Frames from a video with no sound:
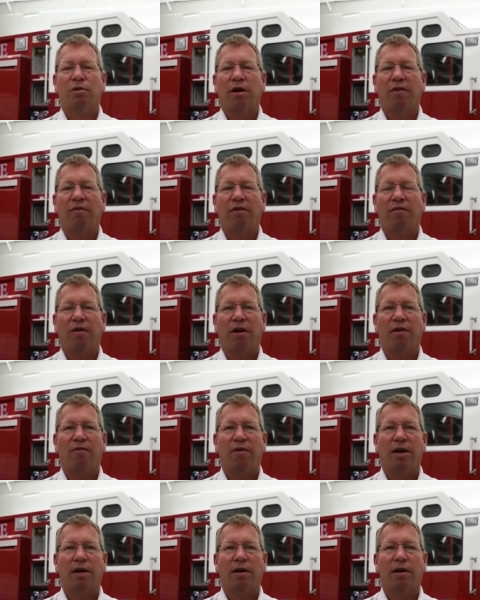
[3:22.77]
arriving
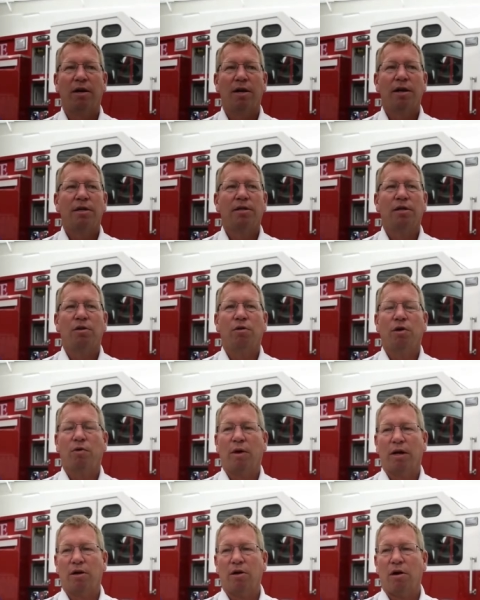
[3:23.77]
firefighter to do a
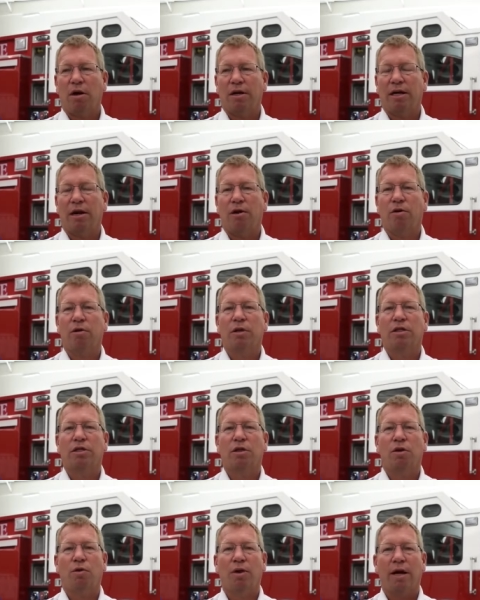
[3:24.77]
quick knockdown or a
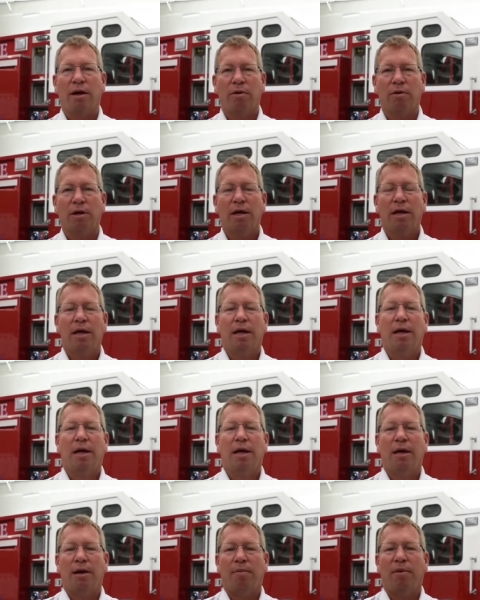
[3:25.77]
slowdown
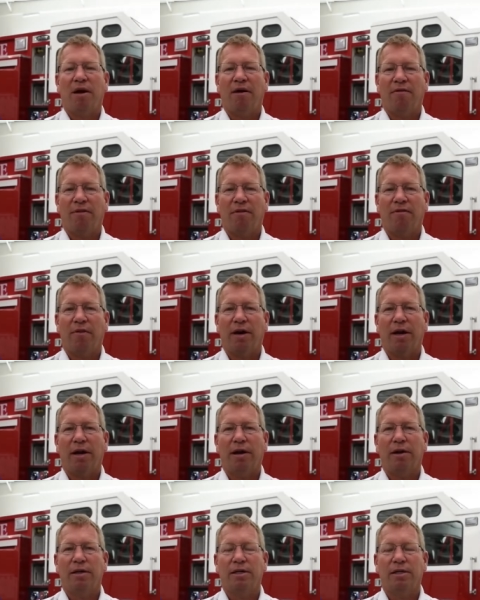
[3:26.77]
of the
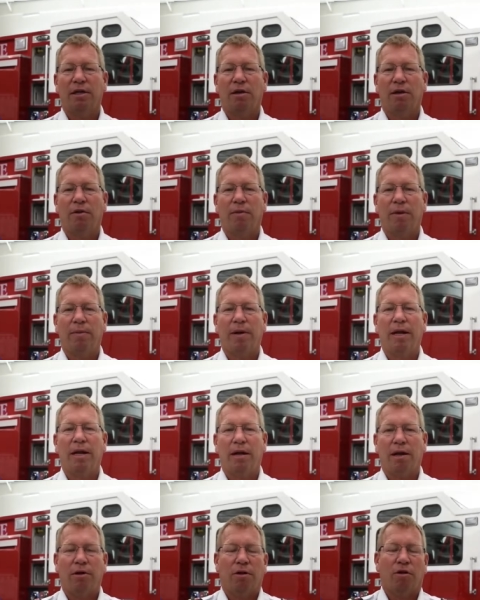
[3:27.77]
fire until our
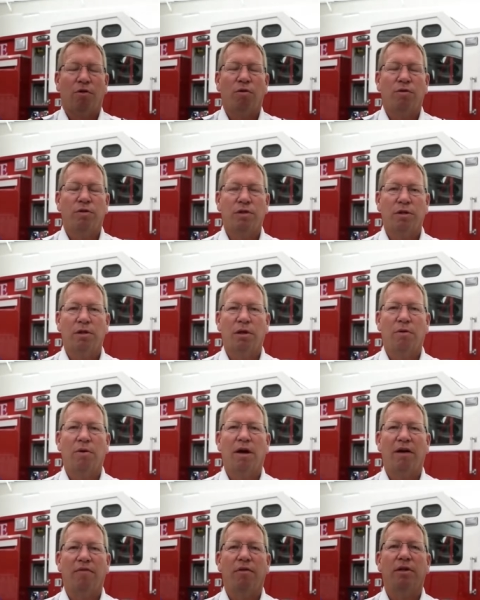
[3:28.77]
other crews
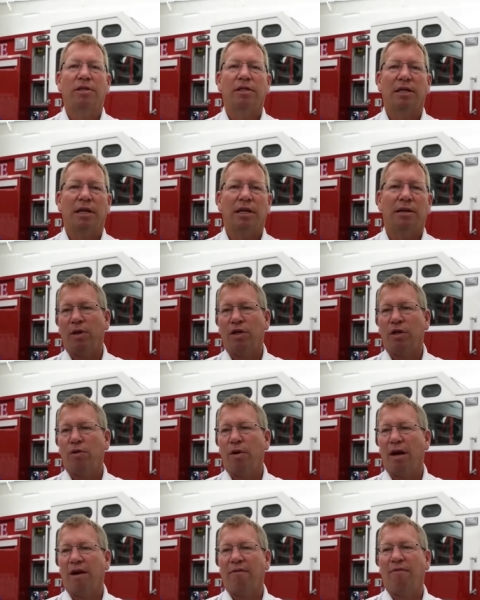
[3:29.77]
arrive on scene. We
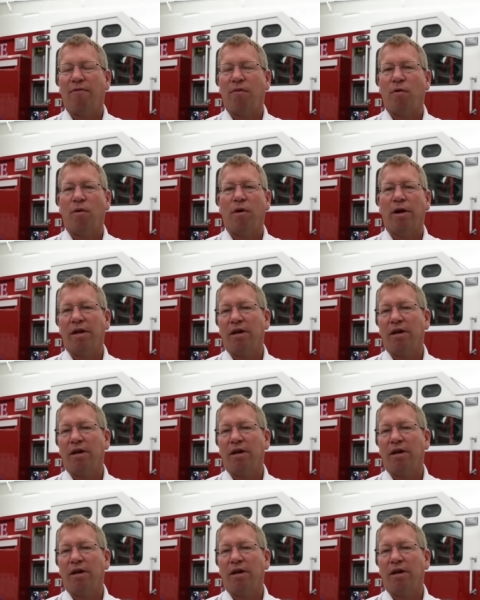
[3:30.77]
do have 4